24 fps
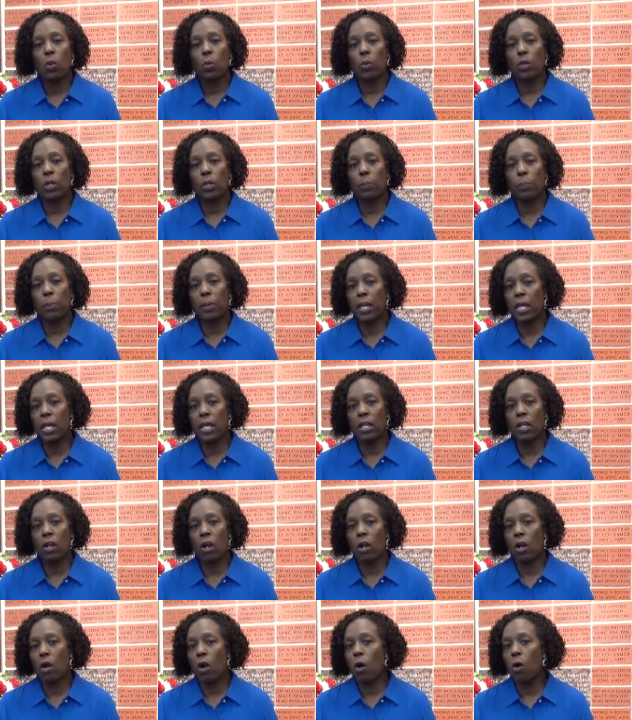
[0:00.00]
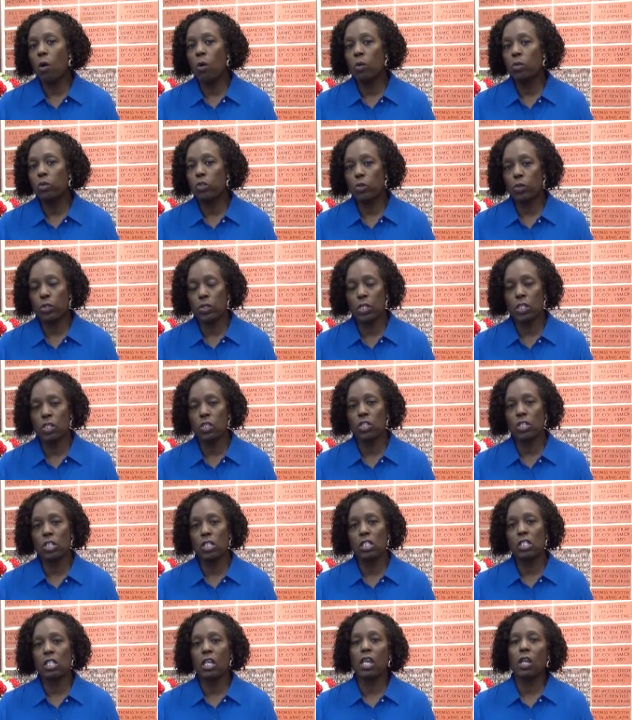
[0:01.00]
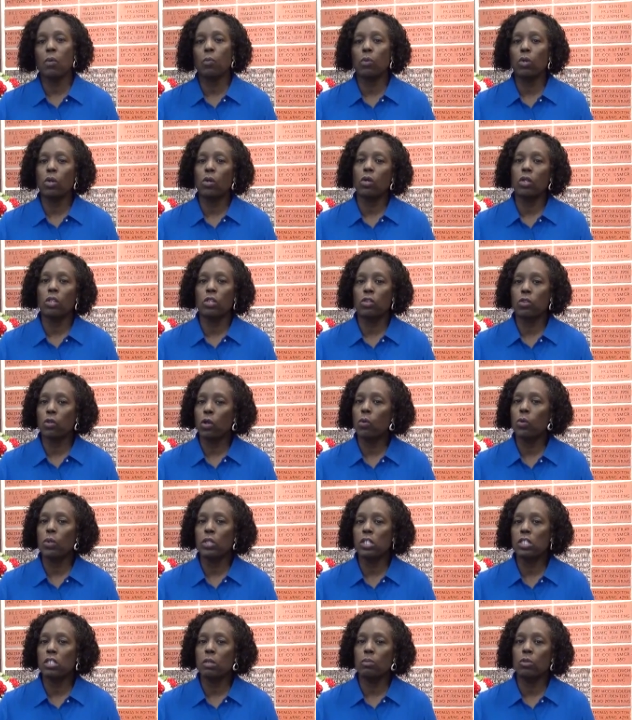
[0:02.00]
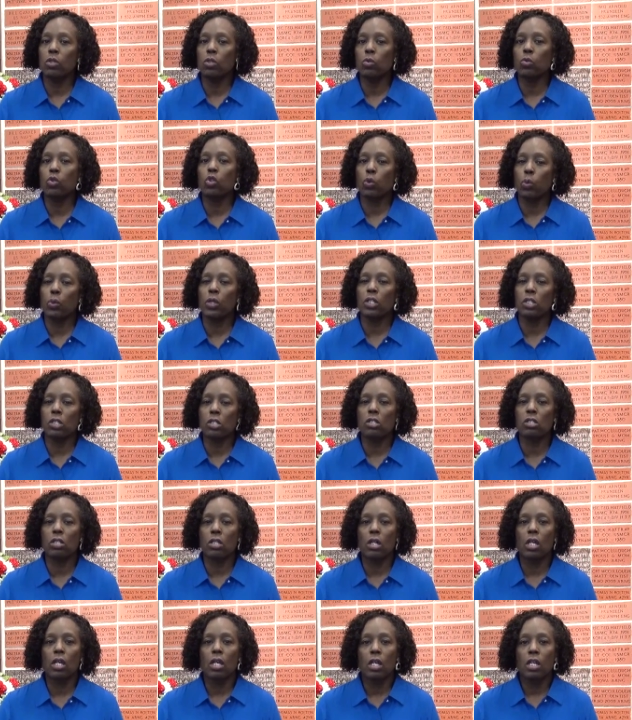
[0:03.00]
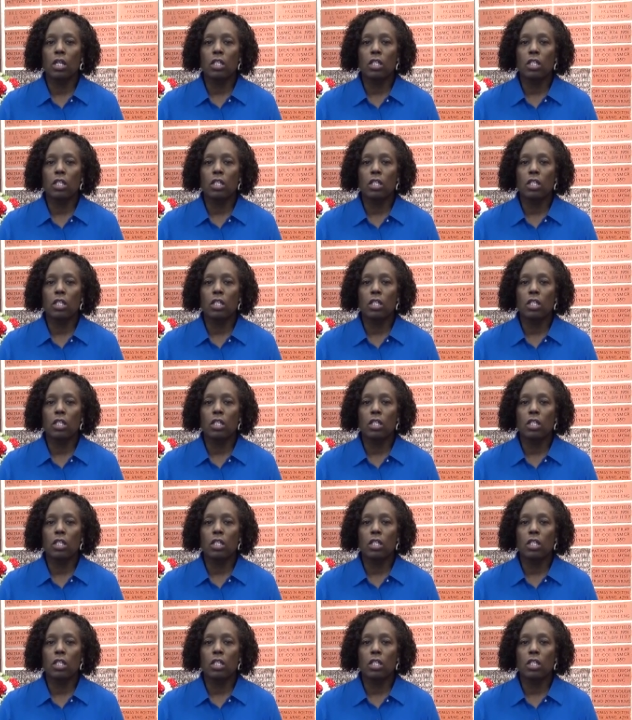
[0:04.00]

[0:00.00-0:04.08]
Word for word: We plan our old traditions and we're going to throw in some new twists